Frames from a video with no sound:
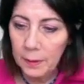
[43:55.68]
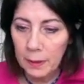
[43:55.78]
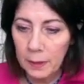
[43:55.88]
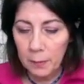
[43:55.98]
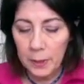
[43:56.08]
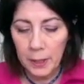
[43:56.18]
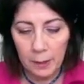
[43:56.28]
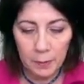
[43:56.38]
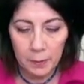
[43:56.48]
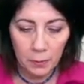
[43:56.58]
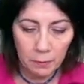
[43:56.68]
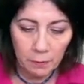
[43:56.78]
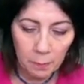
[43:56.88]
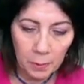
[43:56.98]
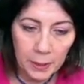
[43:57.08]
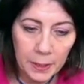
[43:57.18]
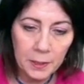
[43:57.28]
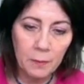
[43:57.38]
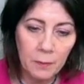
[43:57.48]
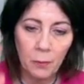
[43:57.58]
Never be happy. We're going to
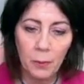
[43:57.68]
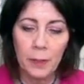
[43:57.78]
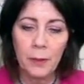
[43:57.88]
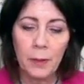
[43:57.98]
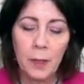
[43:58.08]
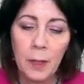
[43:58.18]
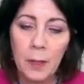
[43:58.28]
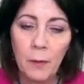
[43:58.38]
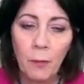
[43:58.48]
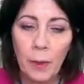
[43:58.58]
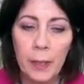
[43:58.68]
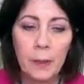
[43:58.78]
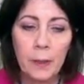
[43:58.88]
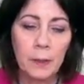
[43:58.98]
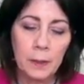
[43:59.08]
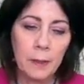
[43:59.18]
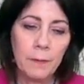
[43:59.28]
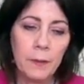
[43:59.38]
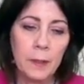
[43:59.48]
replace it with right, left,